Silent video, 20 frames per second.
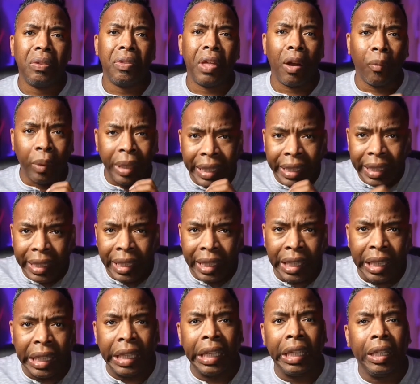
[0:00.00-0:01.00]
that we
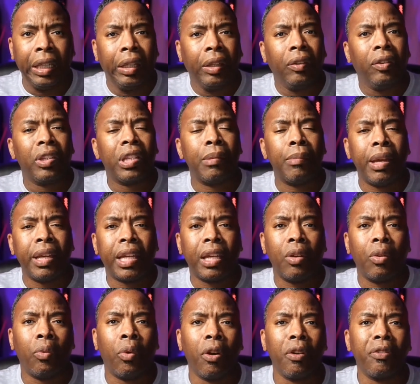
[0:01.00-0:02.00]
need to make
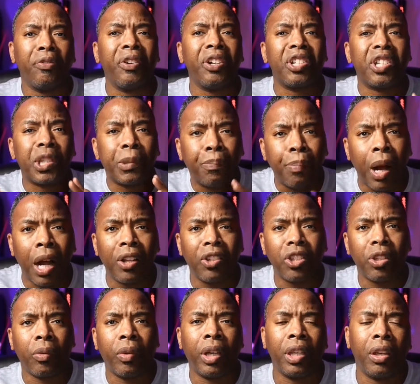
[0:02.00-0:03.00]
it worth us
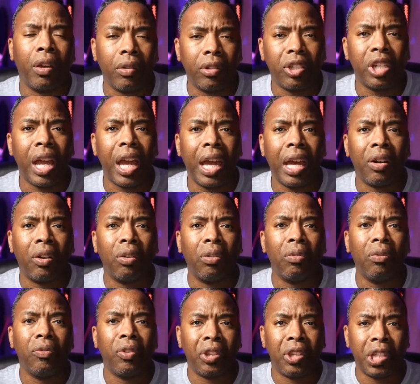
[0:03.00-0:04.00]
sponsoring your
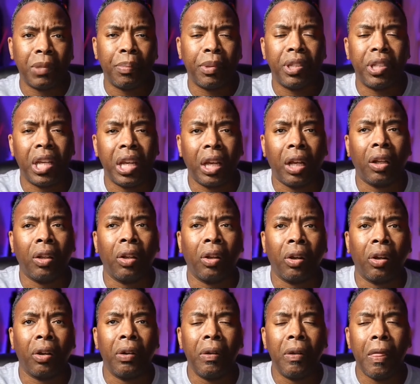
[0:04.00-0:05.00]
channel for this
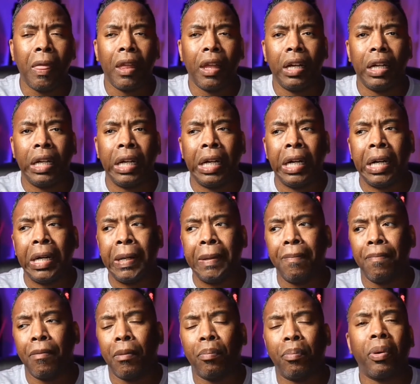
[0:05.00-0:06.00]
particular
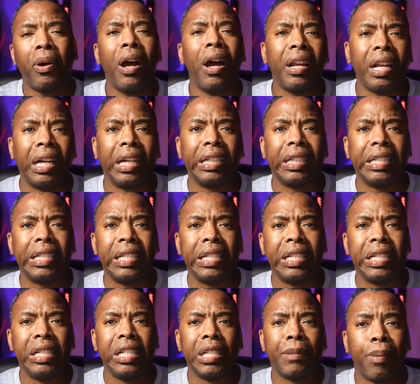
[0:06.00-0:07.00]
product,
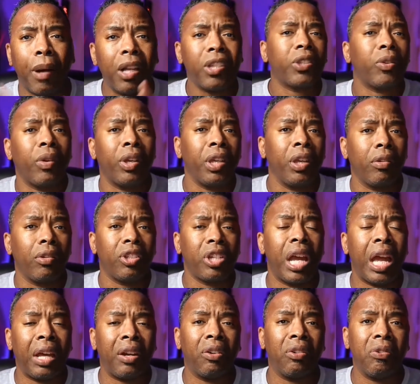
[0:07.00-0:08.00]
sponsoring your
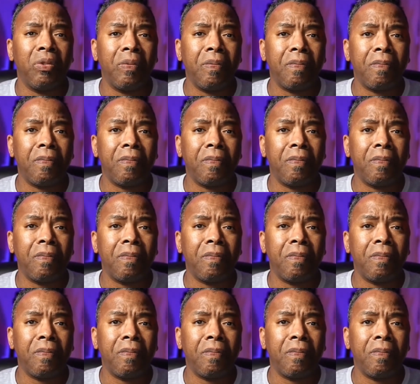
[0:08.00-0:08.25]
channel,